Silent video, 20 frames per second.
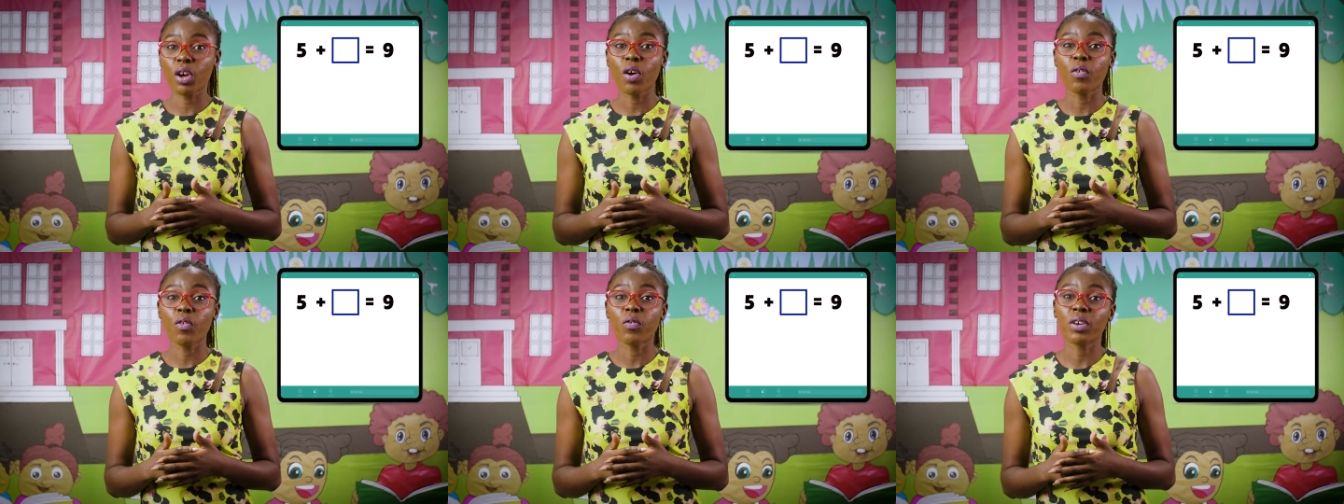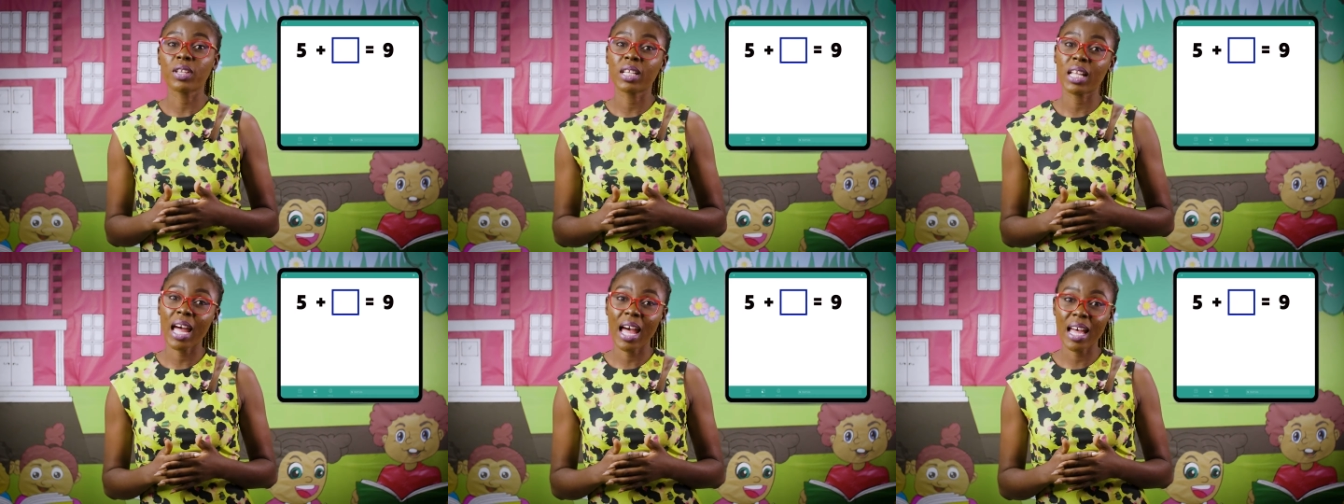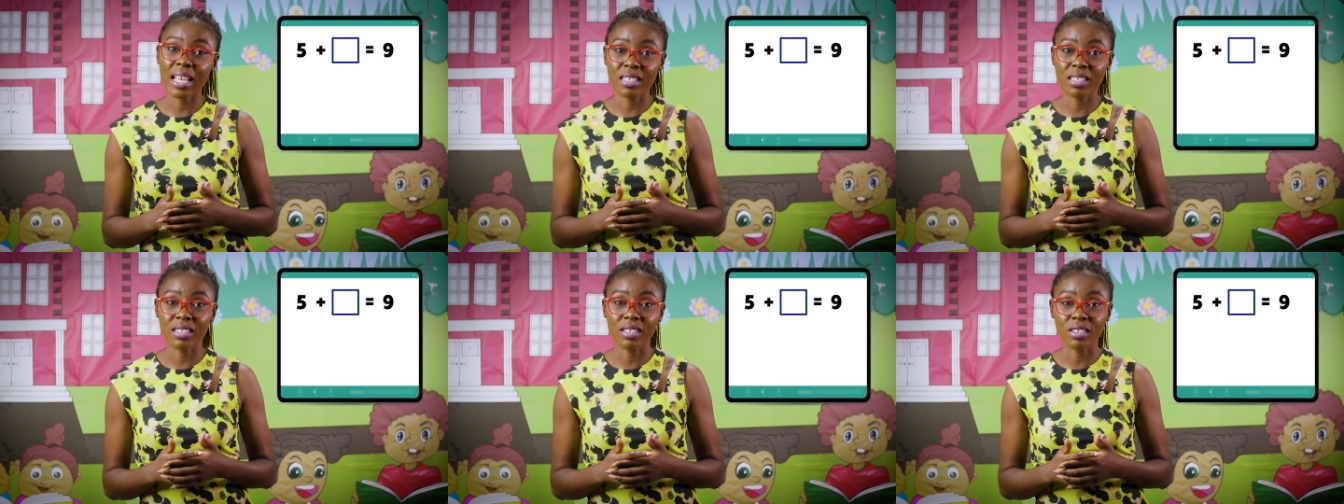for the
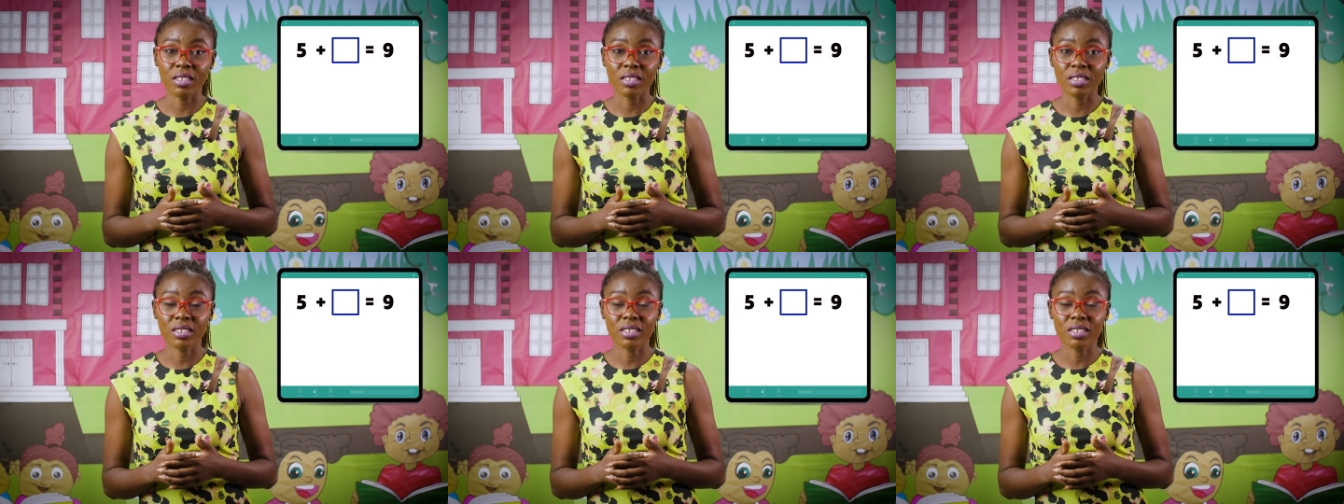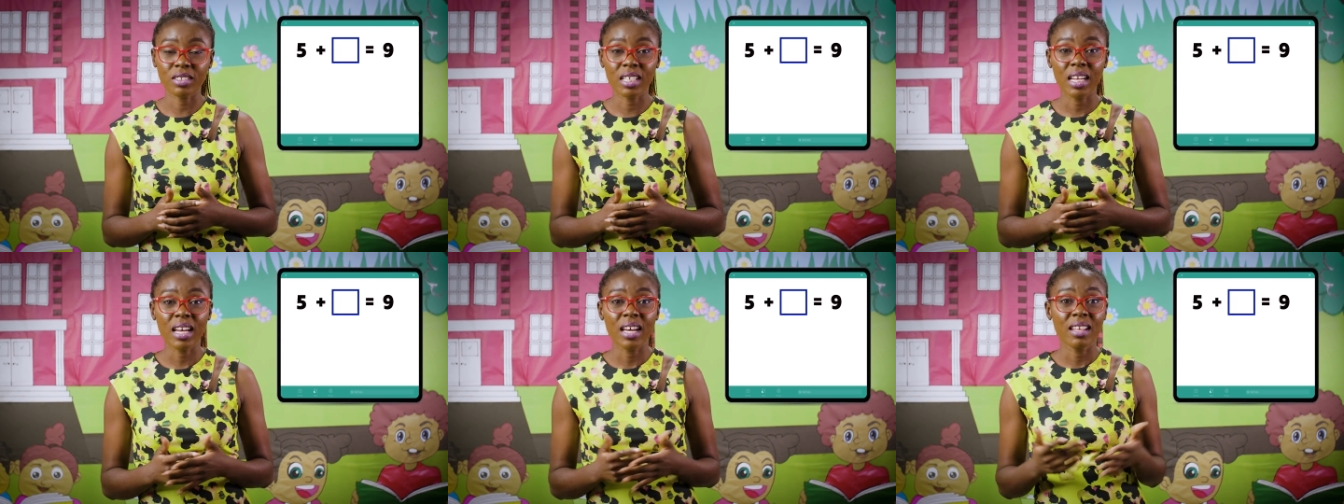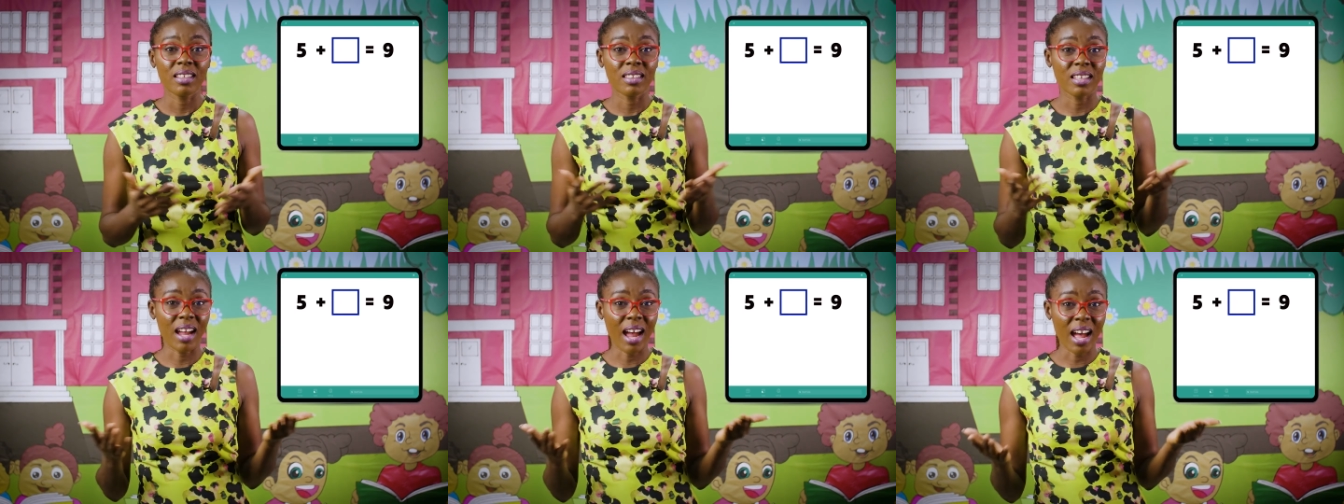answer.
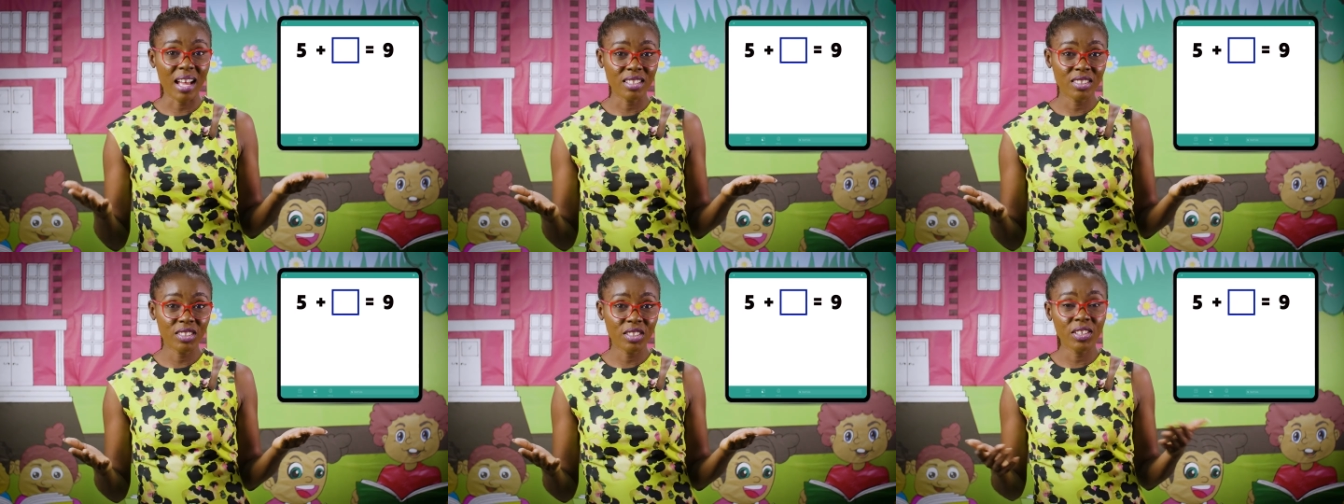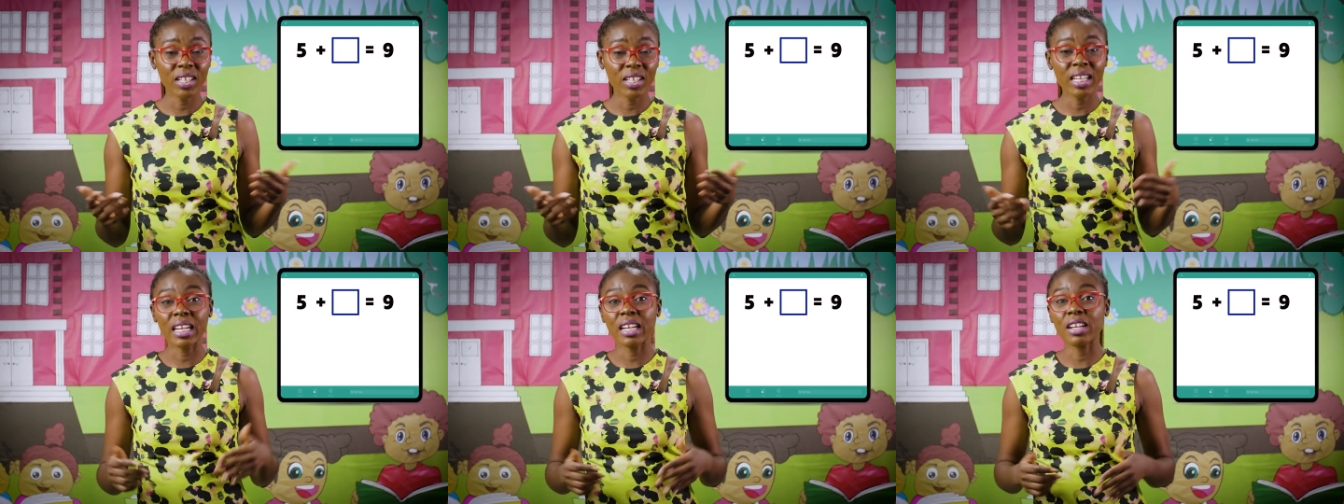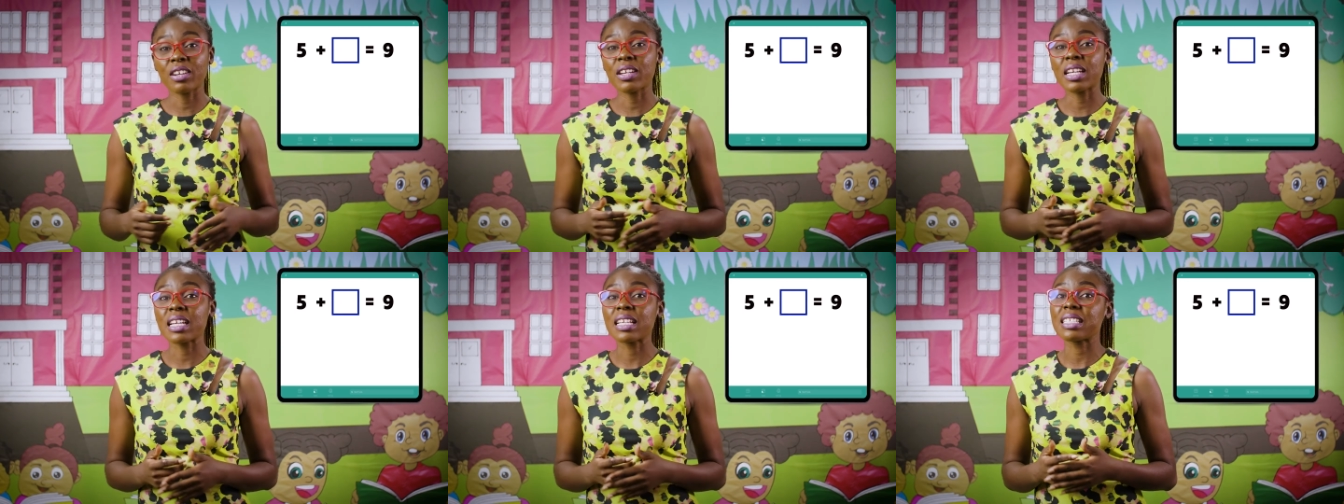The answer
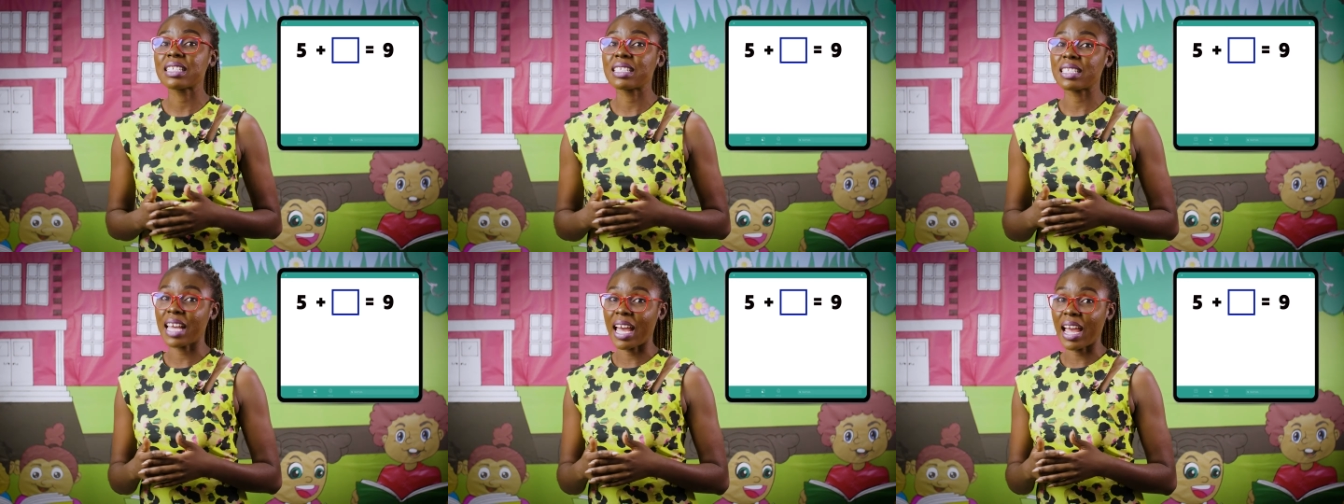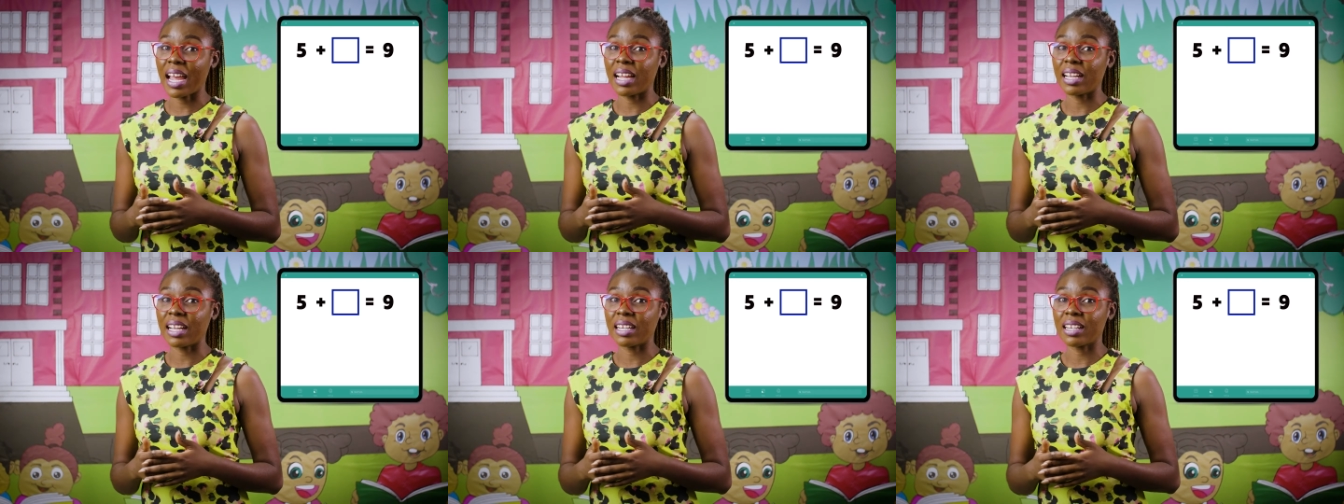here is 9.